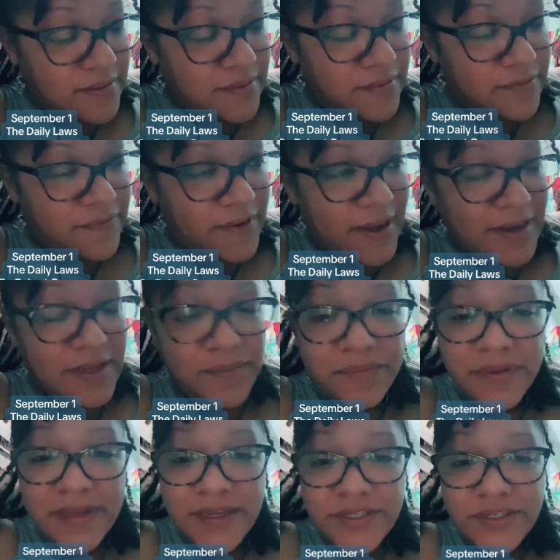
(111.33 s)
finding
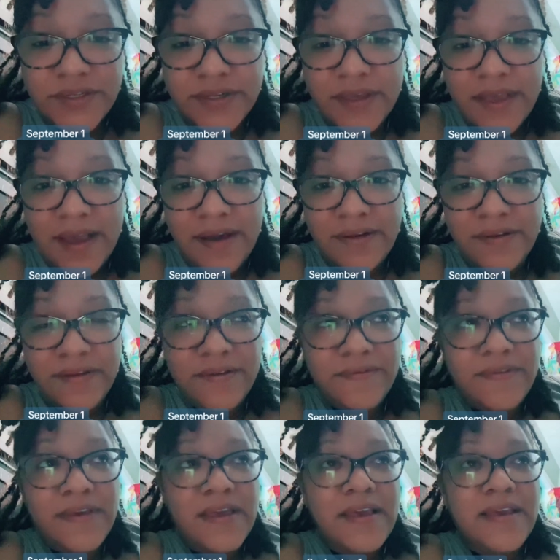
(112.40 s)
pleasure out
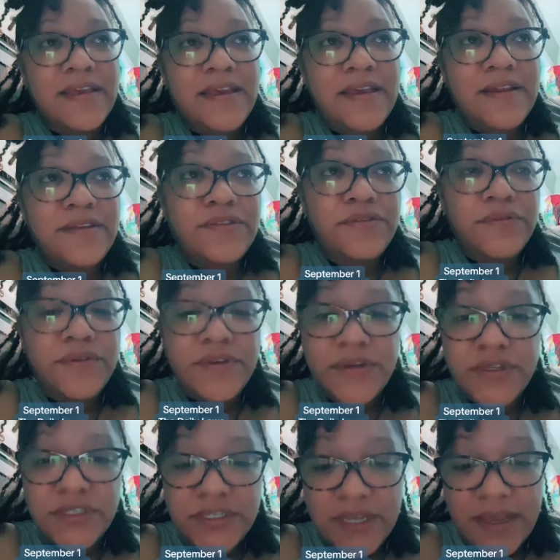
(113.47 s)
of getting through
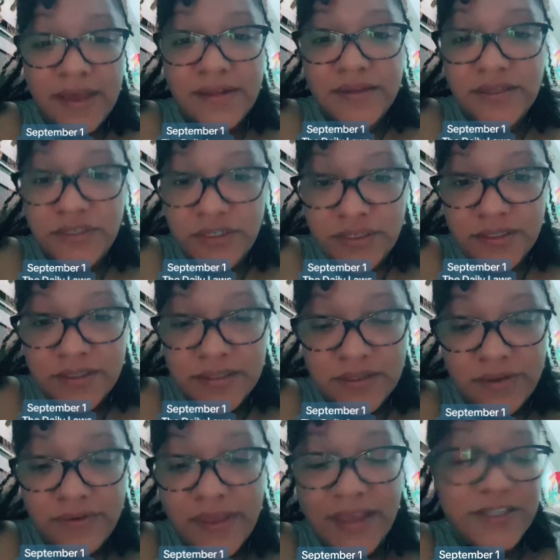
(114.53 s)
your challenges.
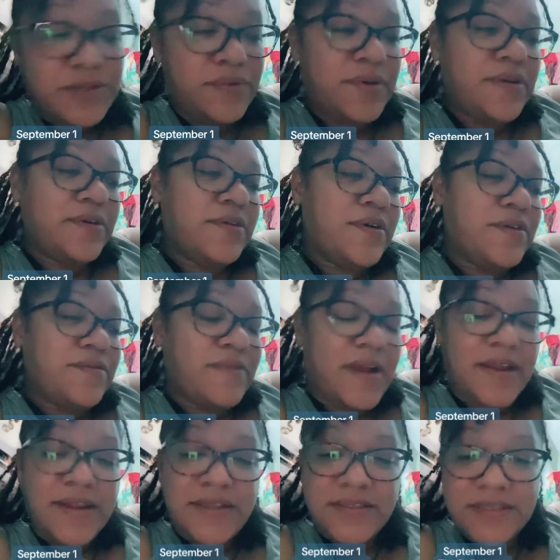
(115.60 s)
Okay, so we're going to go
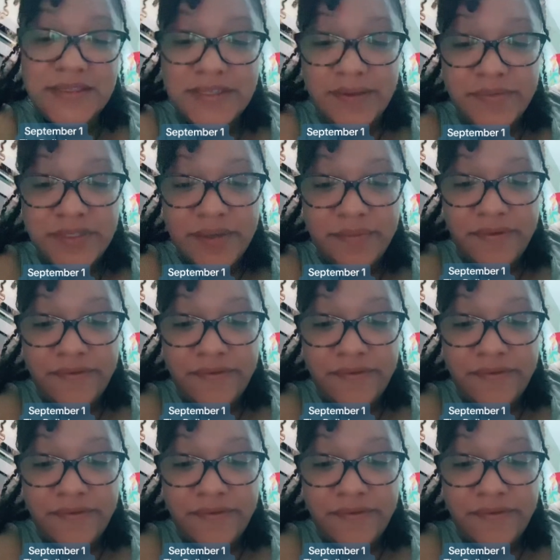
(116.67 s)
right into September